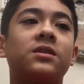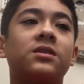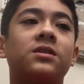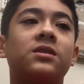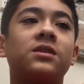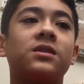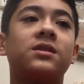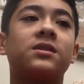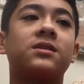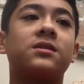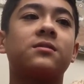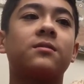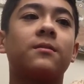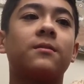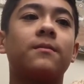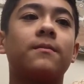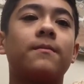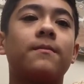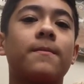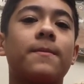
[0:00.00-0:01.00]
just
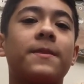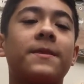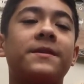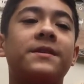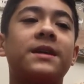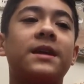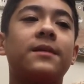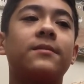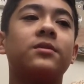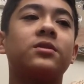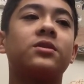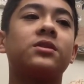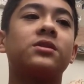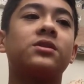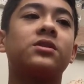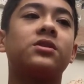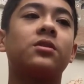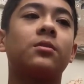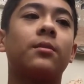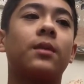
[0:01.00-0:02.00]

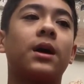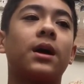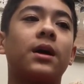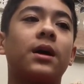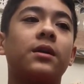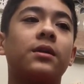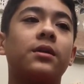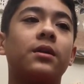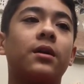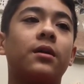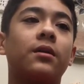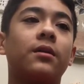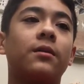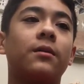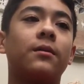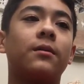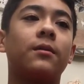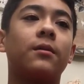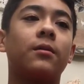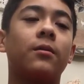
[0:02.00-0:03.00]
damages your mind
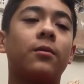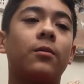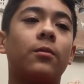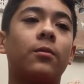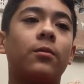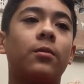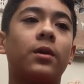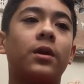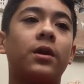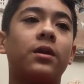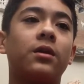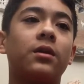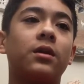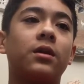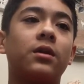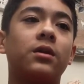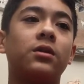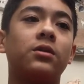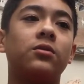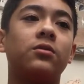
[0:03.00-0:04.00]
when
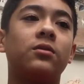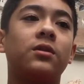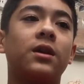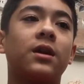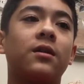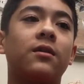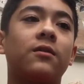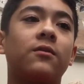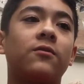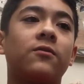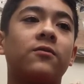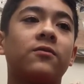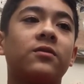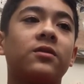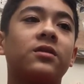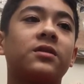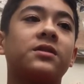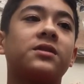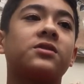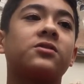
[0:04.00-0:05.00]
you get
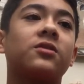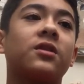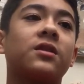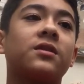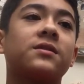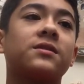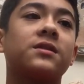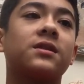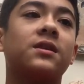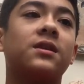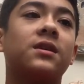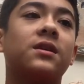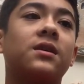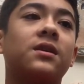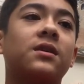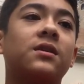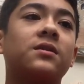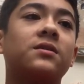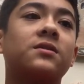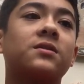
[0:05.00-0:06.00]
really stressed.
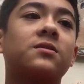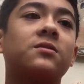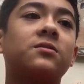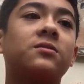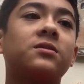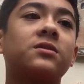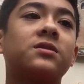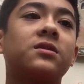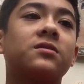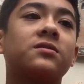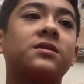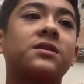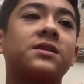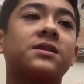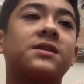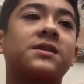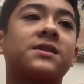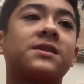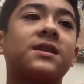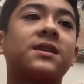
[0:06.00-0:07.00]
Schools don't
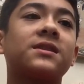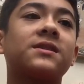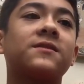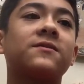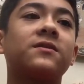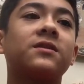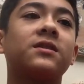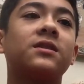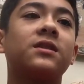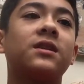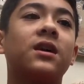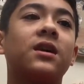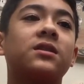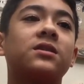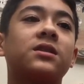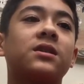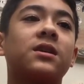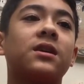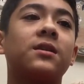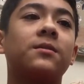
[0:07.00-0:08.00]
successfully
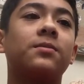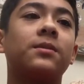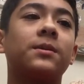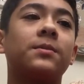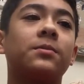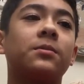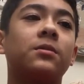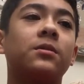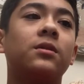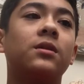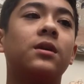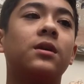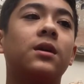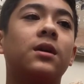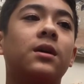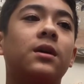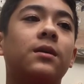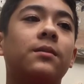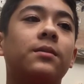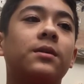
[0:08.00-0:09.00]
educate people
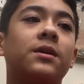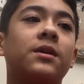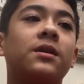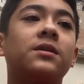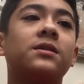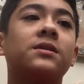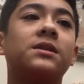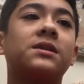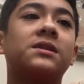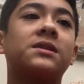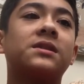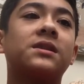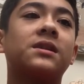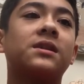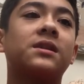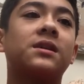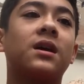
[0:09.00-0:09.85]
because